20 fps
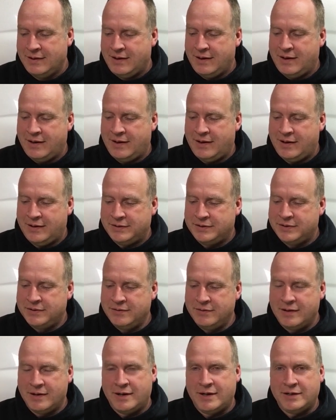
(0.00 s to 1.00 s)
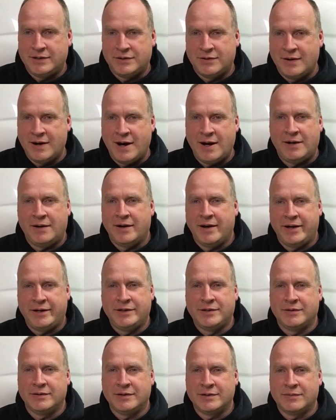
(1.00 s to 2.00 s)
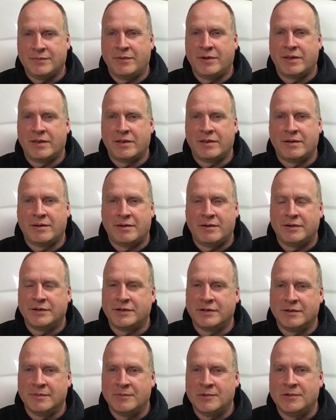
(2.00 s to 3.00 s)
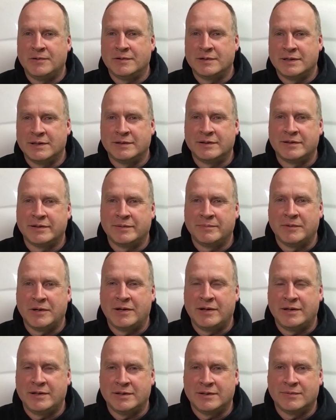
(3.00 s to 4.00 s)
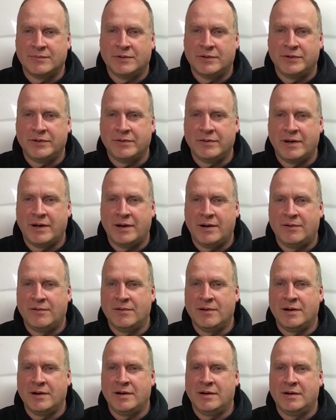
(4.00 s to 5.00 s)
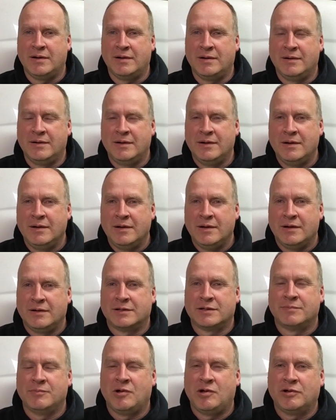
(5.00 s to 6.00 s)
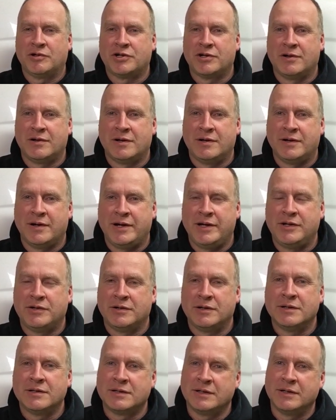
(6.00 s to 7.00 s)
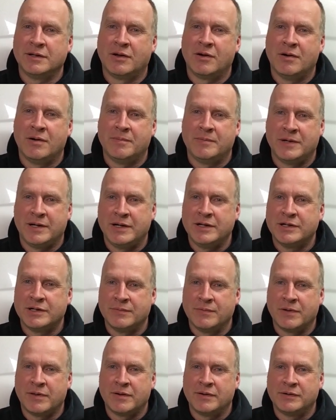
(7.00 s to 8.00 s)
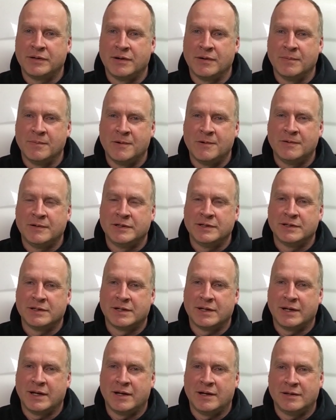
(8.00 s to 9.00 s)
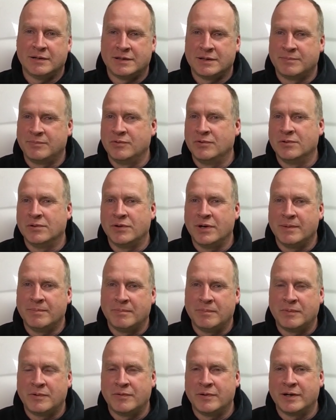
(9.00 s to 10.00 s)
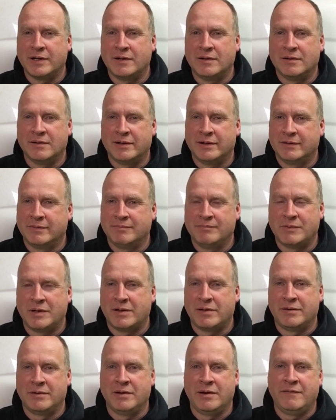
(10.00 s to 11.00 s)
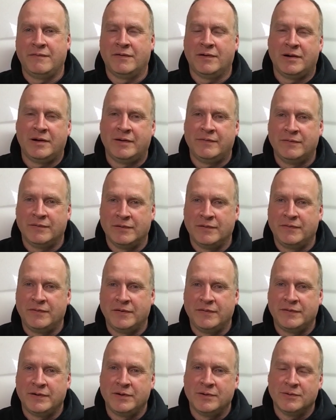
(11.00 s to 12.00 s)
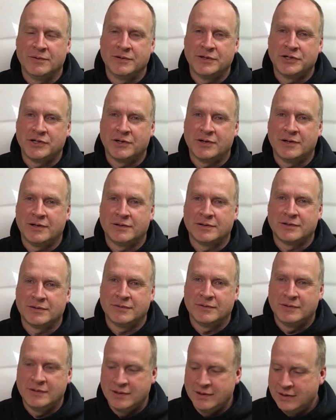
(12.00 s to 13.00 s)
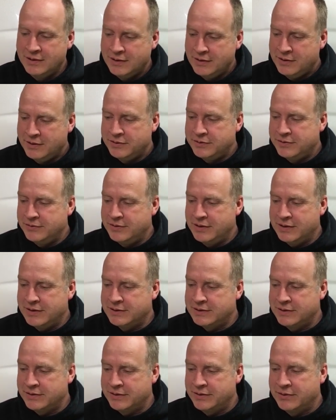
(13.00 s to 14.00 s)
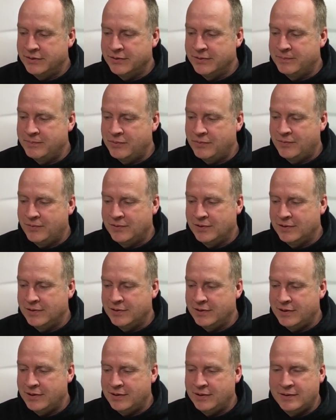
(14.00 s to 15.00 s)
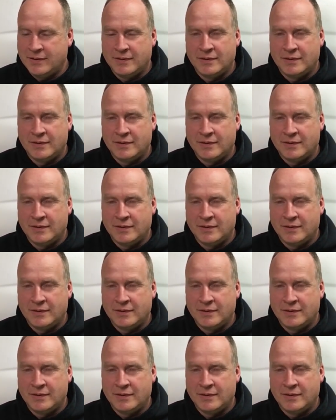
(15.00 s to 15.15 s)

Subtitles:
and 2 guys ran nitrous with their turbos, and some guys will do that, run a small shot of nitrous in combination with their turbo just to get it spooled up quicker, like a 35 or 50 horse shot. So 2 guys in the group were